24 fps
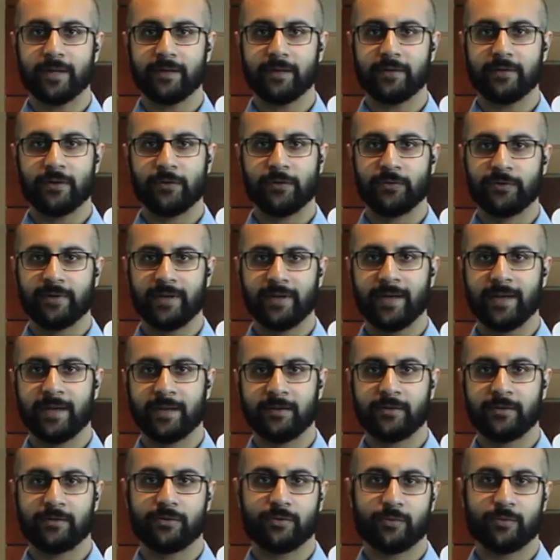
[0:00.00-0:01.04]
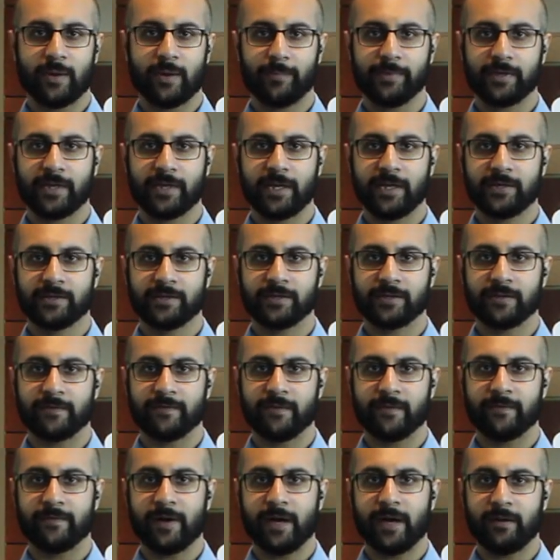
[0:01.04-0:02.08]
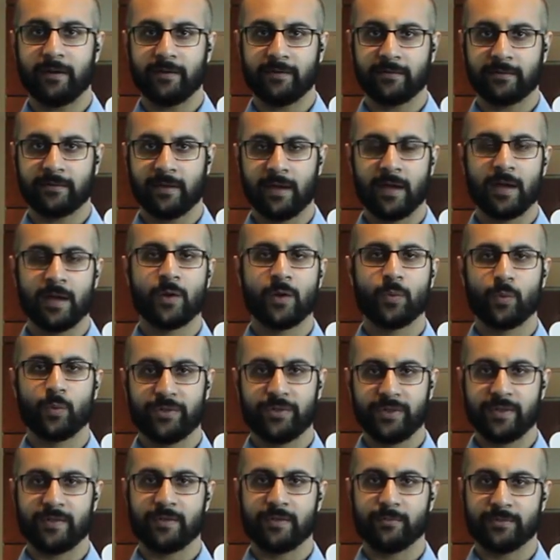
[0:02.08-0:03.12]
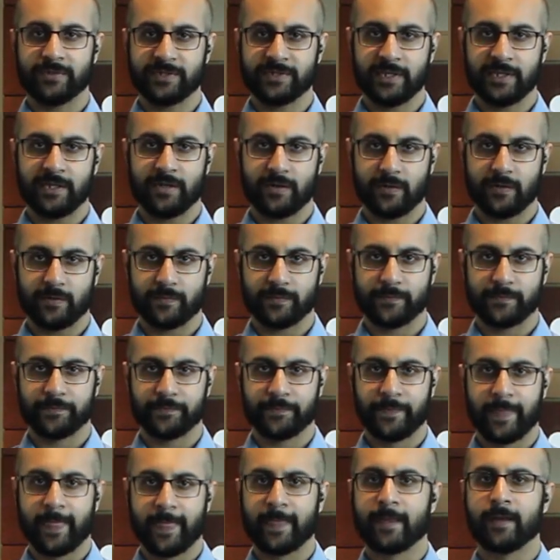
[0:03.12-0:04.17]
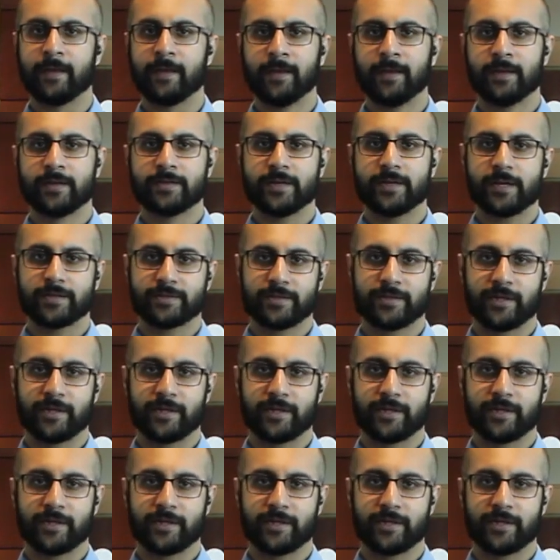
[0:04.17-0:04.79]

known to hinder the replication of the virus within the mosquito. Dr.